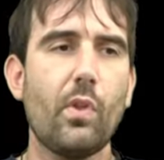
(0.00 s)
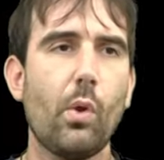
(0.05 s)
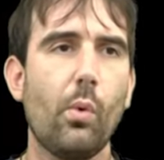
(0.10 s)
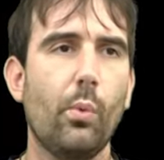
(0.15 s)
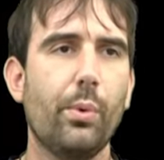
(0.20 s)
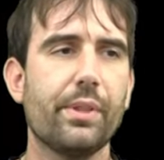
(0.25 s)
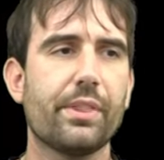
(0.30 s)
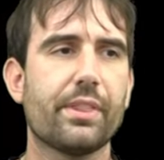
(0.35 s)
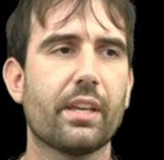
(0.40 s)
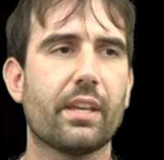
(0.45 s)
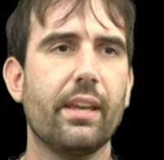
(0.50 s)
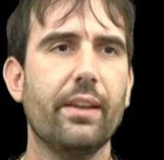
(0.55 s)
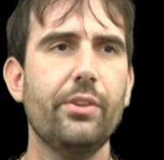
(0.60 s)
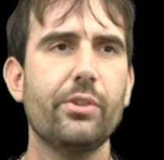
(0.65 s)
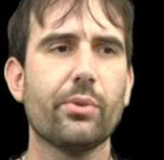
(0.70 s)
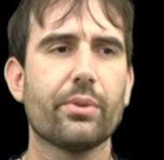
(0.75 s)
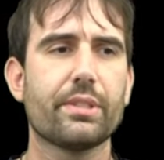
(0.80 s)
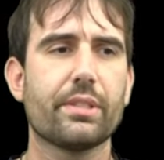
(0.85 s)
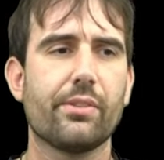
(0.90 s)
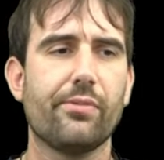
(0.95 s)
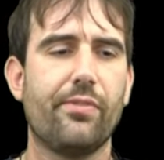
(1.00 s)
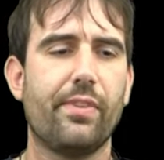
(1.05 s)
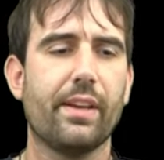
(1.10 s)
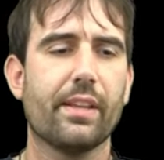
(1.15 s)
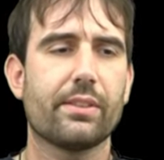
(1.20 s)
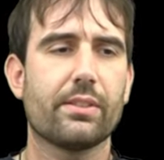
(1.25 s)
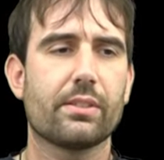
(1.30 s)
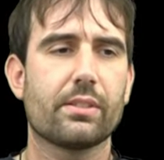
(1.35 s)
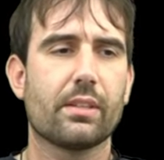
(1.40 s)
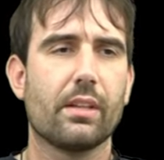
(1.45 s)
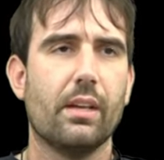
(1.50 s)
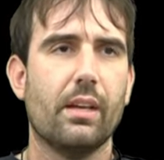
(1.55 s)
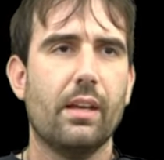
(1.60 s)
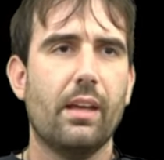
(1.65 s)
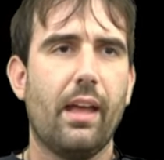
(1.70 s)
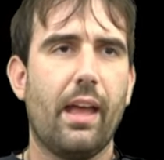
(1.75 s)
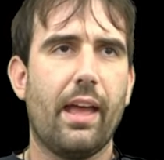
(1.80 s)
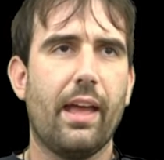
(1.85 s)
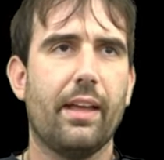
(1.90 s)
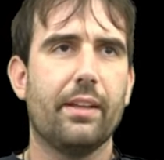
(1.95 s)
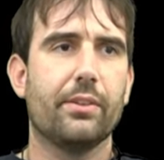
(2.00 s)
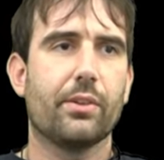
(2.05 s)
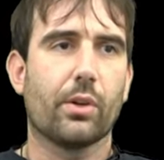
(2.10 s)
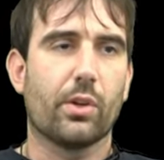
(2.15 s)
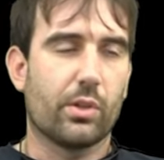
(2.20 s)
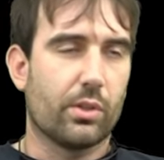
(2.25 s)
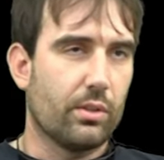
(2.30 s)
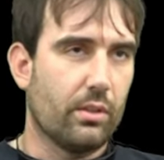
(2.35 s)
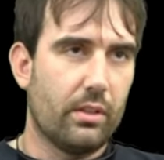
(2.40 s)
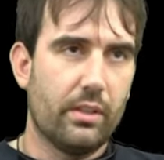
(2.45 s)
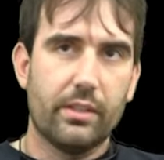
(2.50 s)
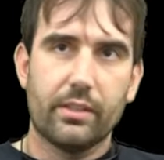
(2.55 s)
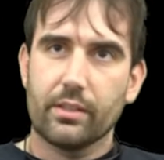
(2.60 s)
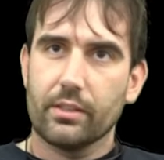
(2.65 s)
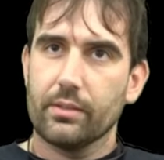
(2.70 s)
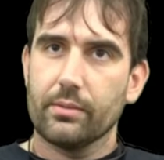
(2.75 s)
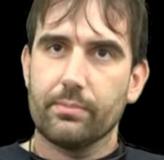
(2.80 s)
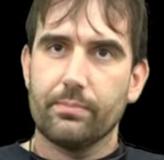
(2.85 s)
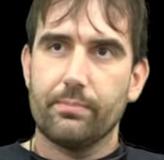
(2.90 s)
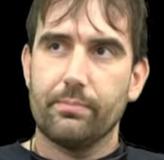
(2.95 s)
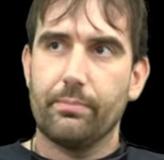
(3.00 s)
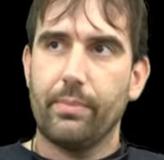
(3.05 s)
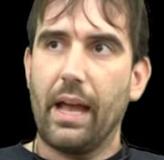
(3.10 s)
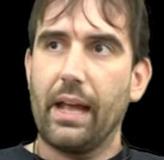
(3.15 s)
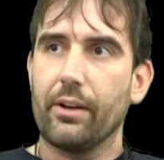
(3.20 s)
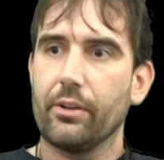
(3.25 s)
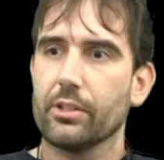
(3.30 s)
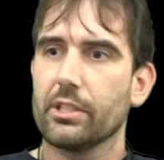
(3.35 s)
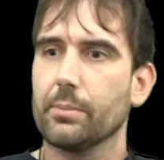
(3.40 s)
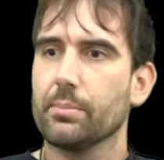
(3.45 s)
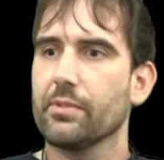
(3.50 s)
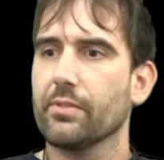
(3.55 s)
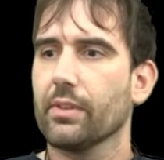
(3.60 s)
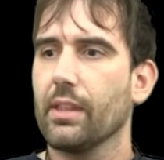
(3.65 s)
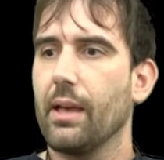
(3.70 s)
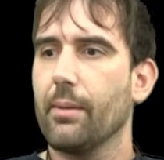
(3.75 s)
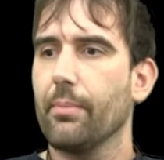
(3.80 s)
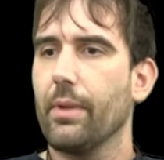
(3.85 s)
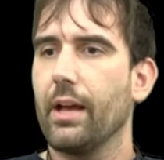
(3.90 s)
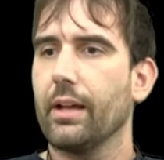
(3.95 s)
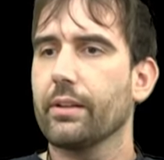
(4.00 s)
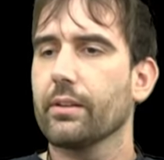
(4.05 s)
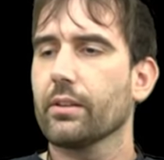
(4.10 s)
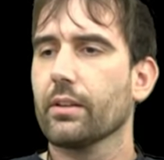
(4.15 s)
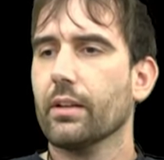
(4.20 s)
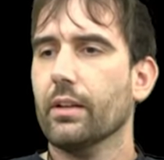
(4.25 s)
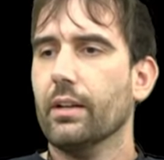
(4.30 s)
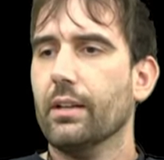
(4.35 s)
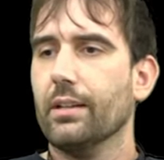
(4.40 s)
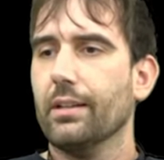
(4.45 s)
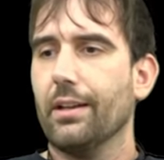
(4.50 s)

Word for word: With the King George V's and earlier battleships for that matter,